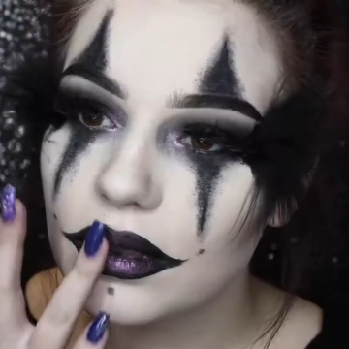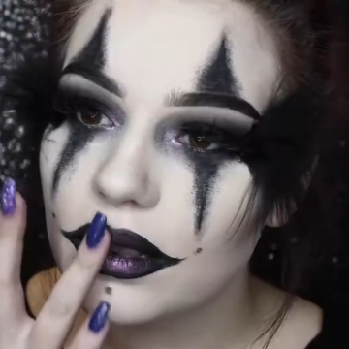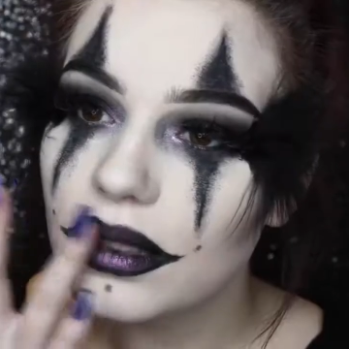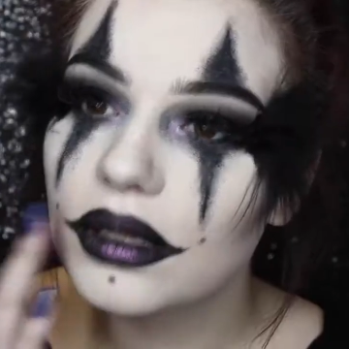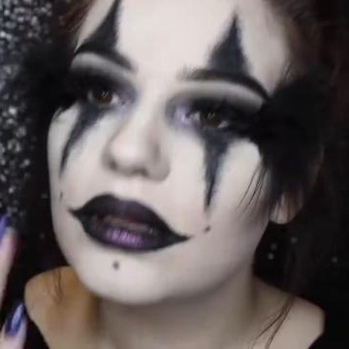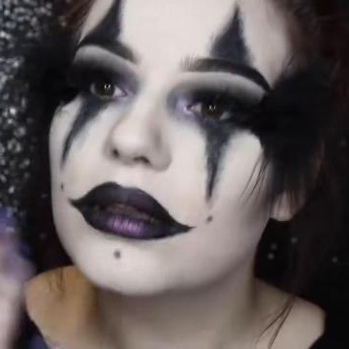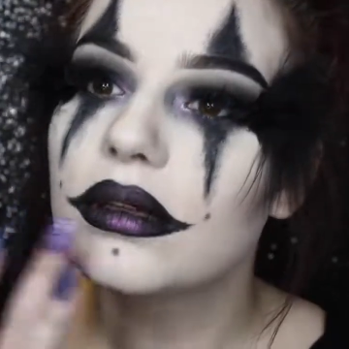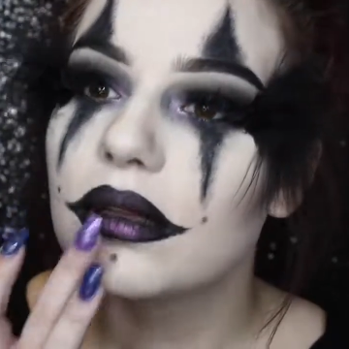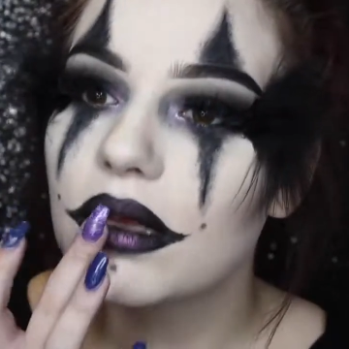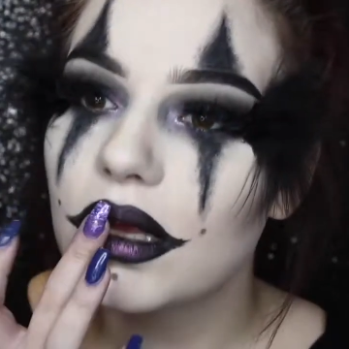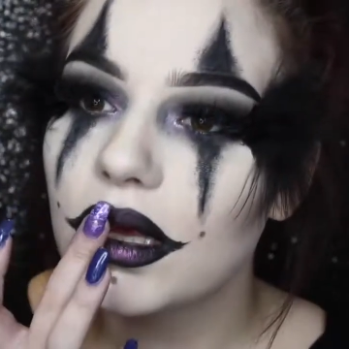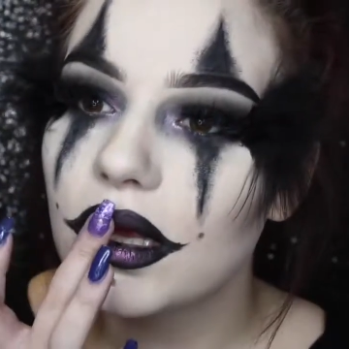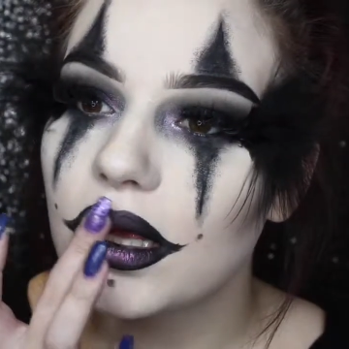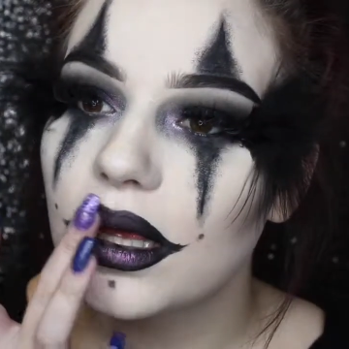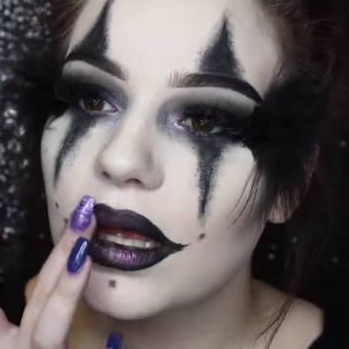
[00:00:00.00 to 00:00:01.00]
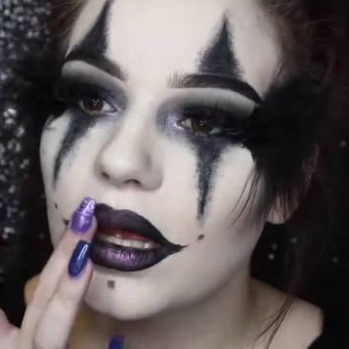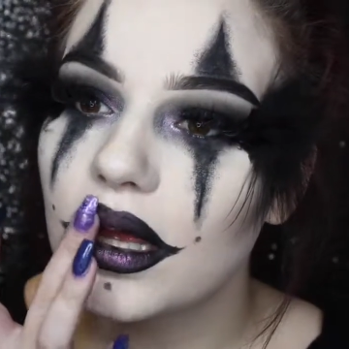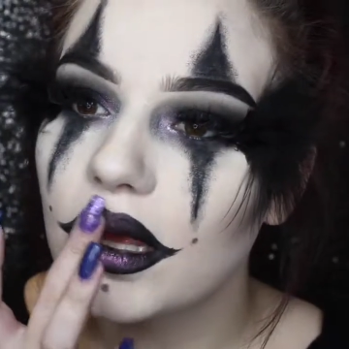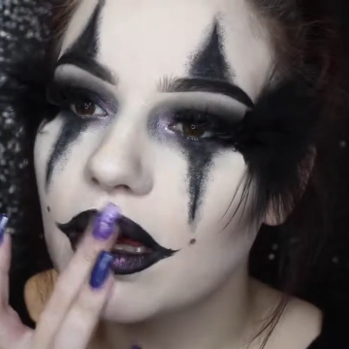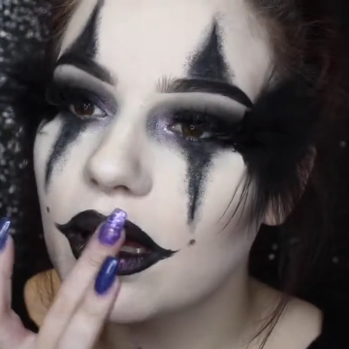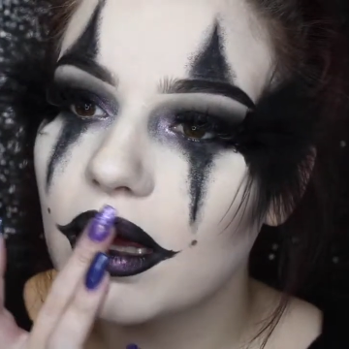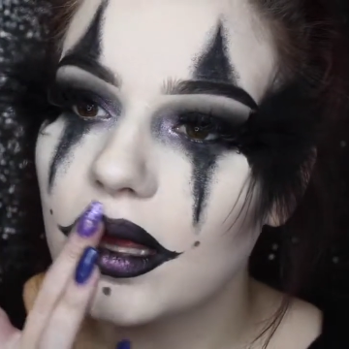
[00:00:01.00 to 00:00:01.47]
the Corrupt
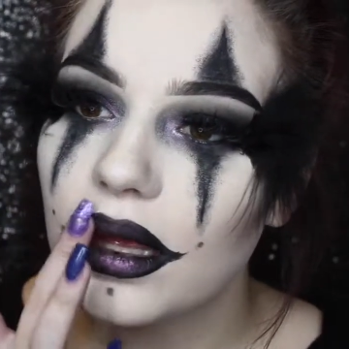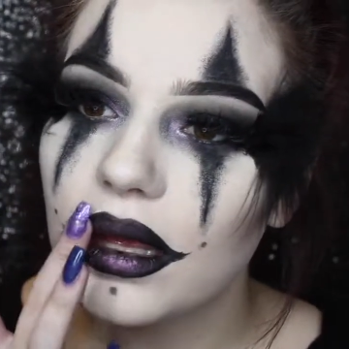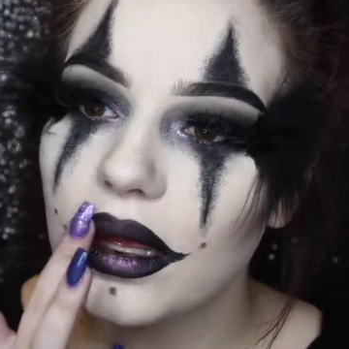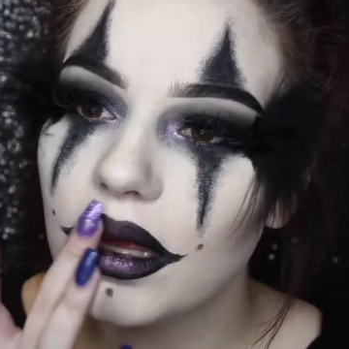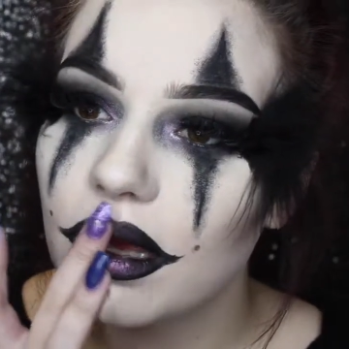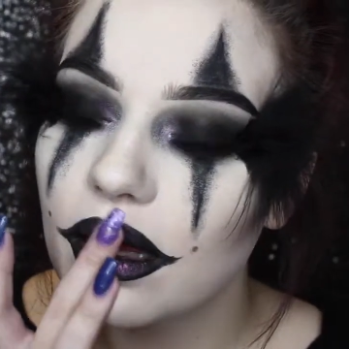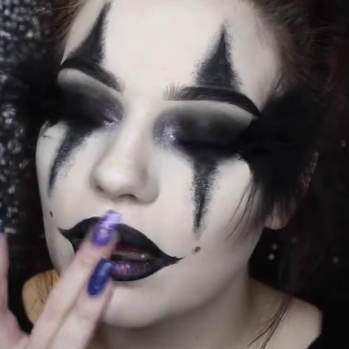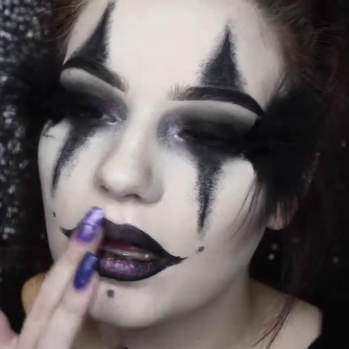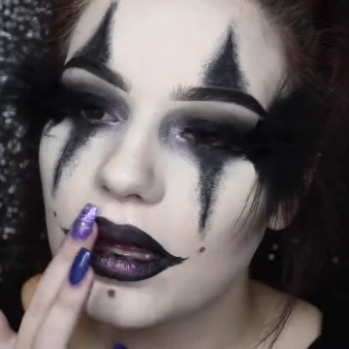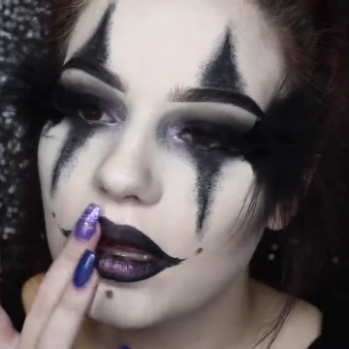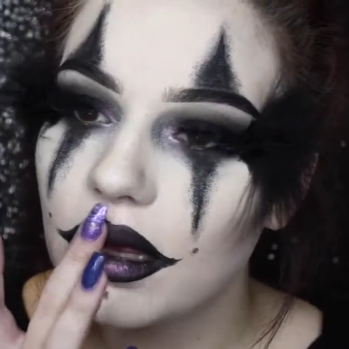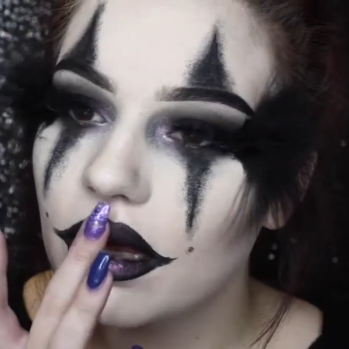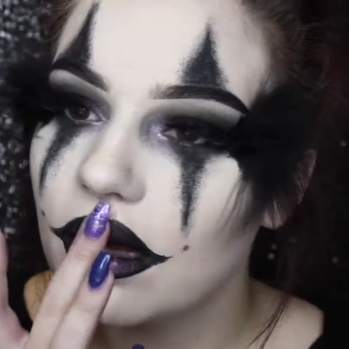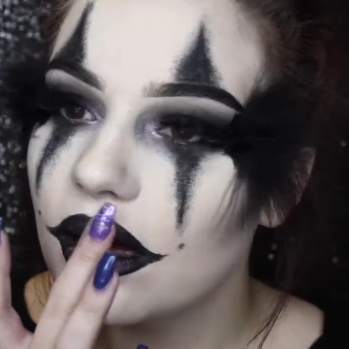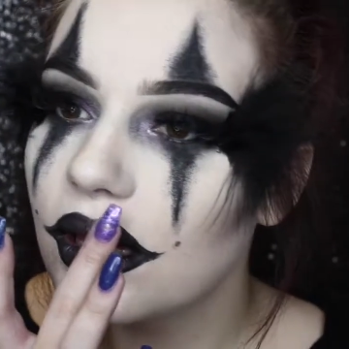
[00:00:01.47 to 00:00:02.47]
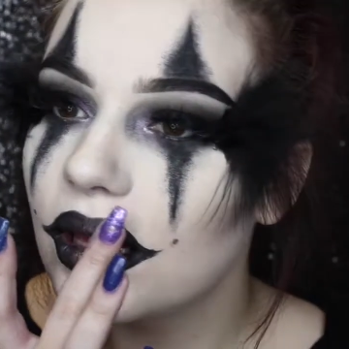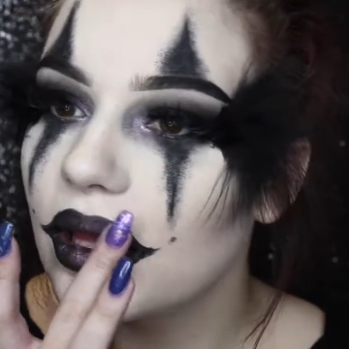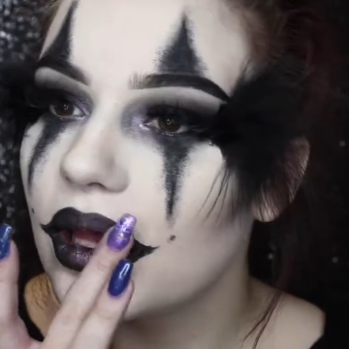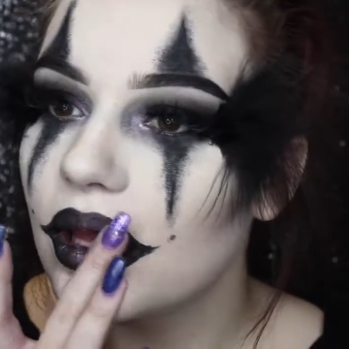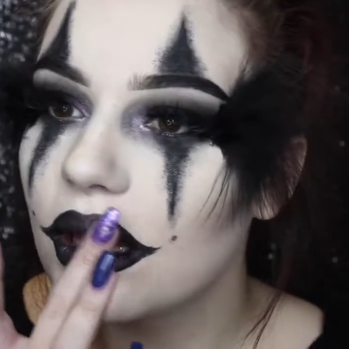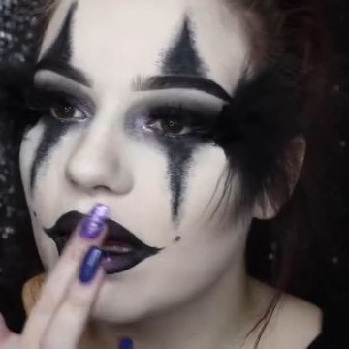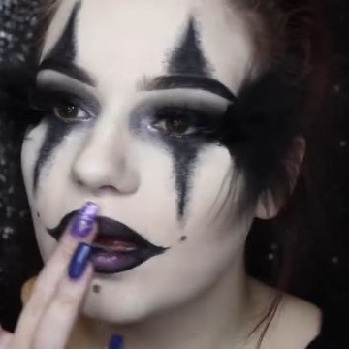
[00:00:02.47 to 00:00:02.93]
eyeshadow and I just put it down my
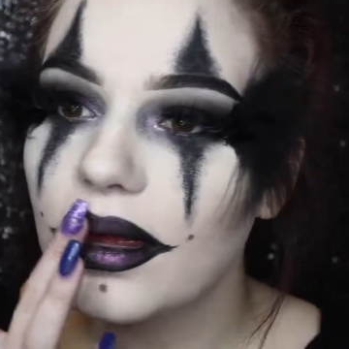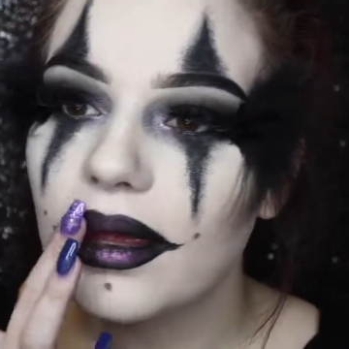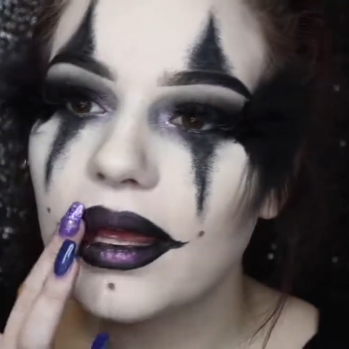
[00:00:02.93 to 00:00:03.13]
neck